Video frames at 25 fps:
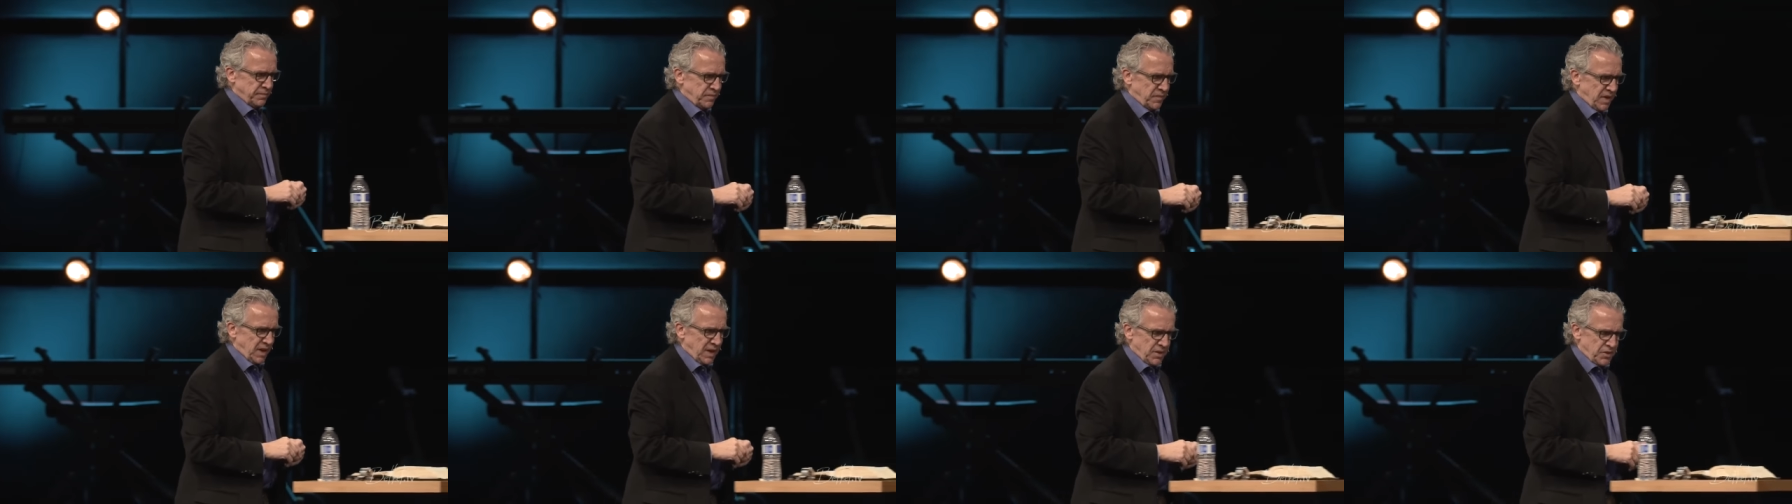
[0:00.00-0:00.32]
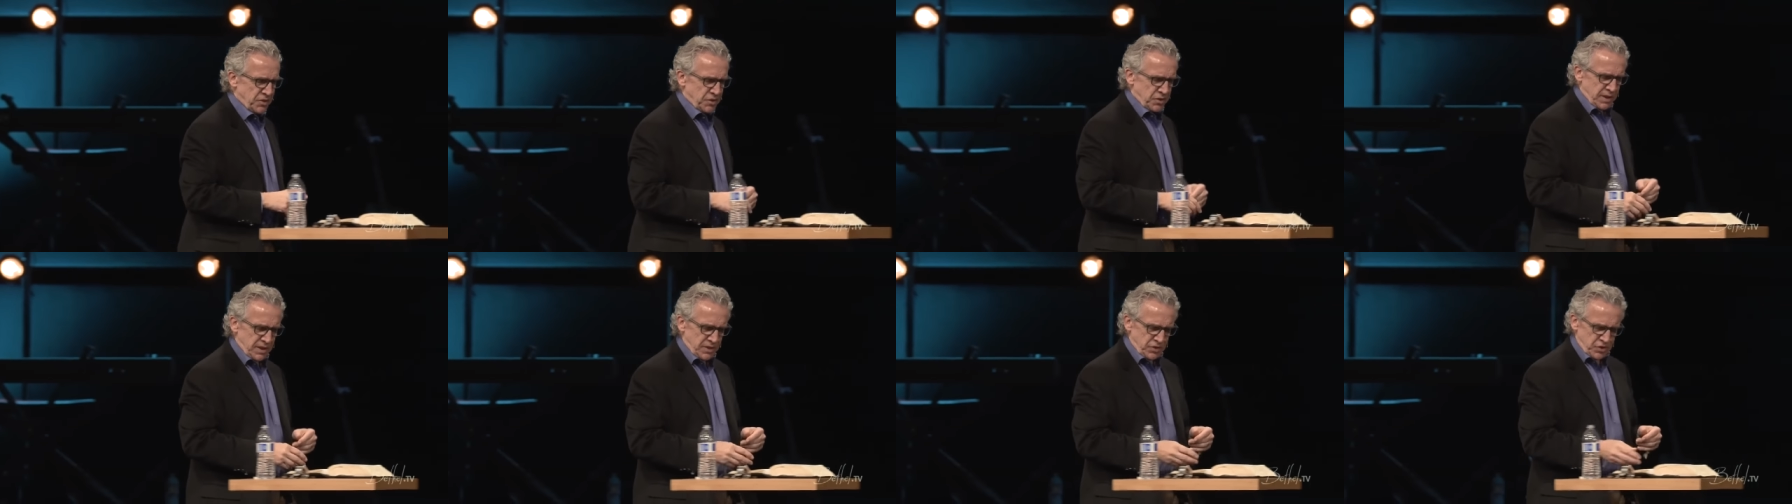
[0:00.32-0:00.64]

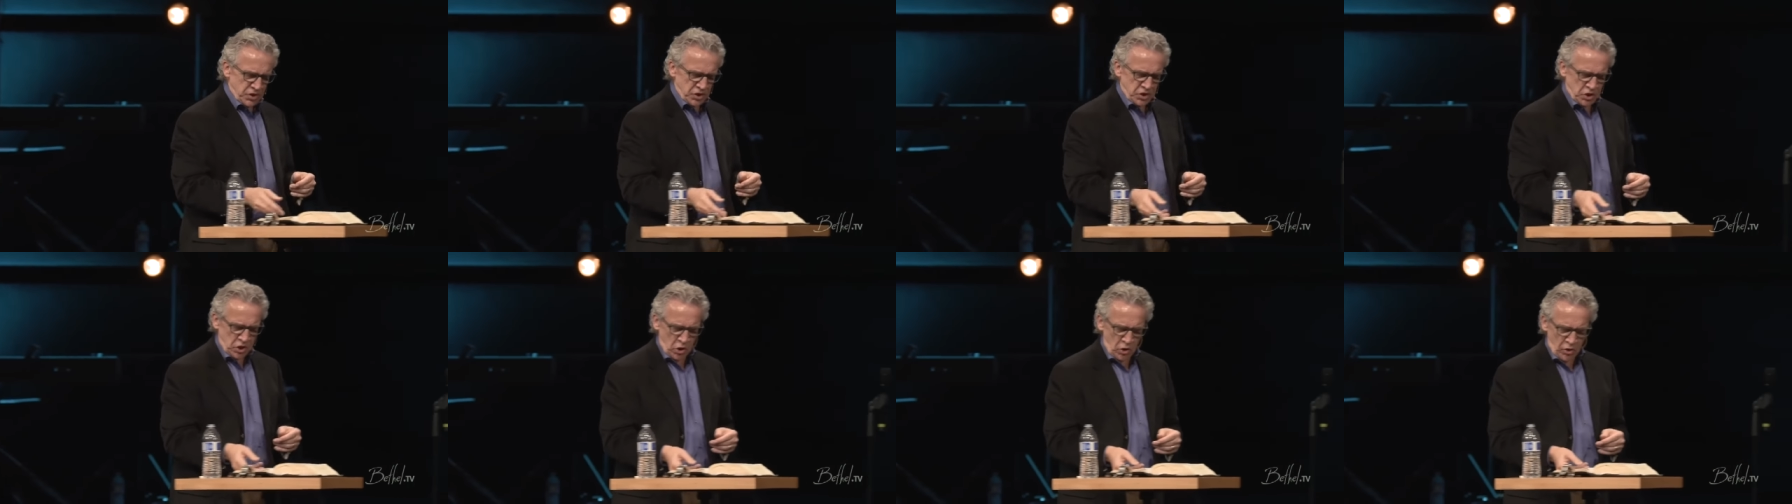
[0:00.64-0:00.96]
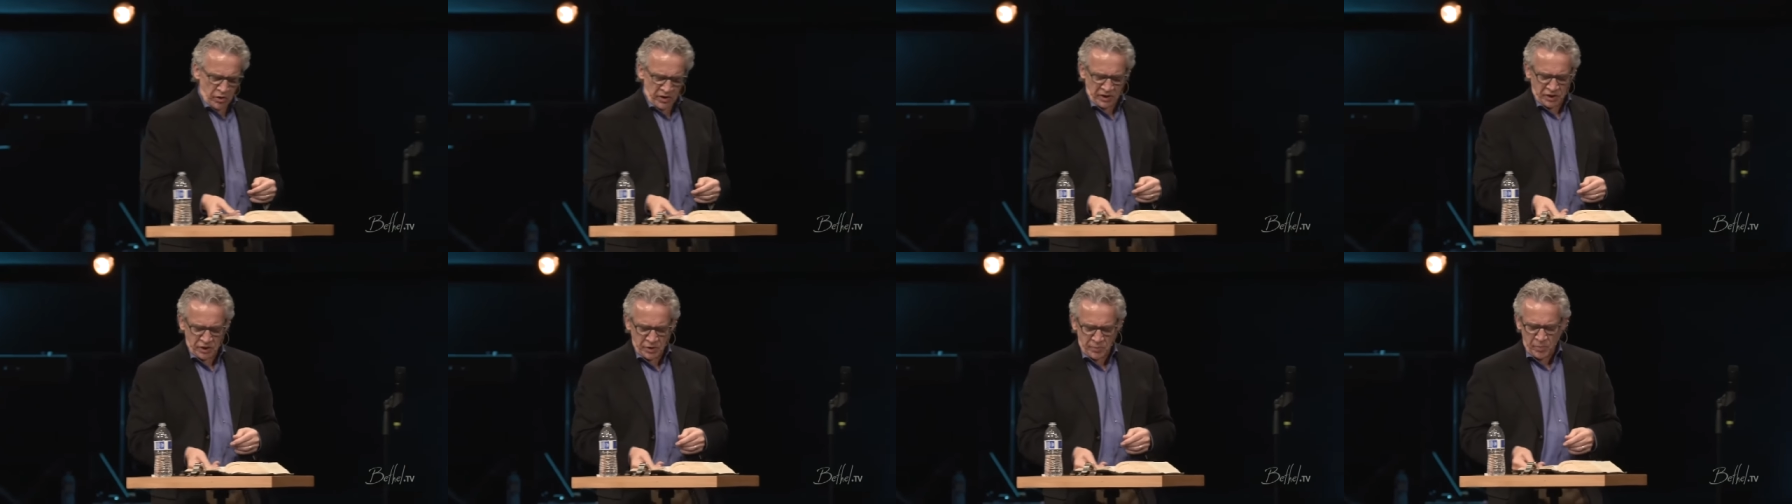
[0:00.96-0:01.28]
It's just
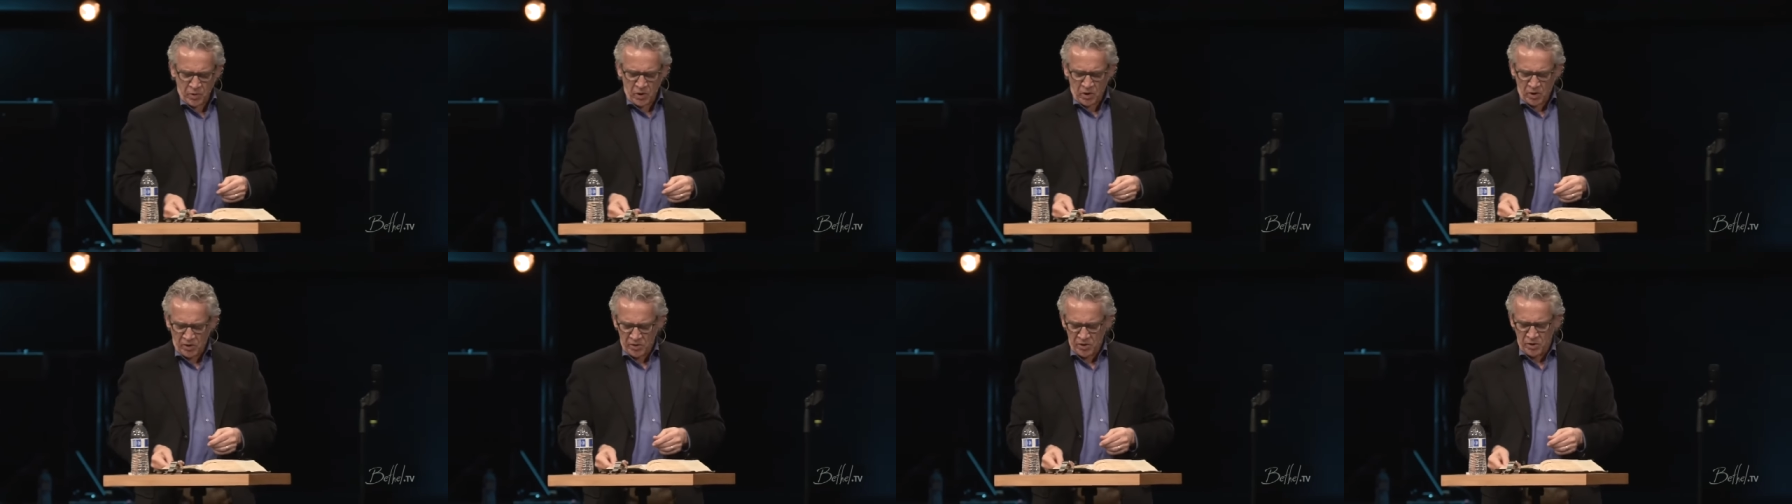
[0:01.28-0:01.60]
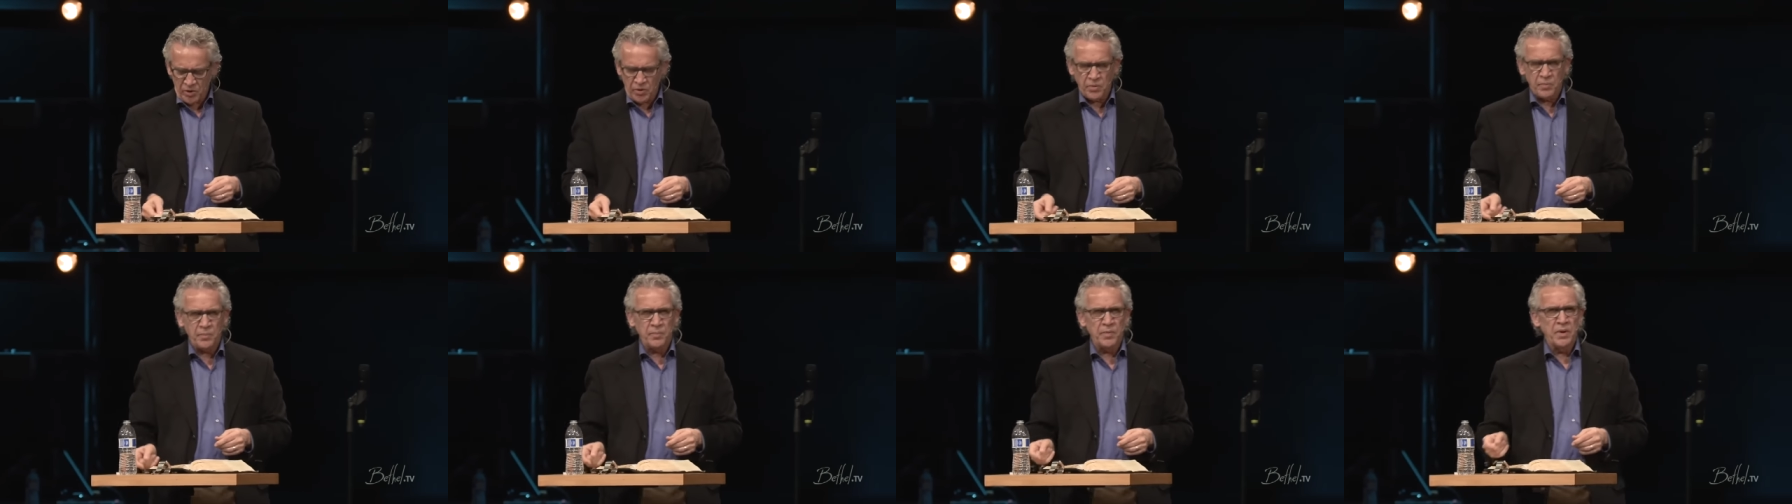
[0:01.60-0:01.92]
learning to partner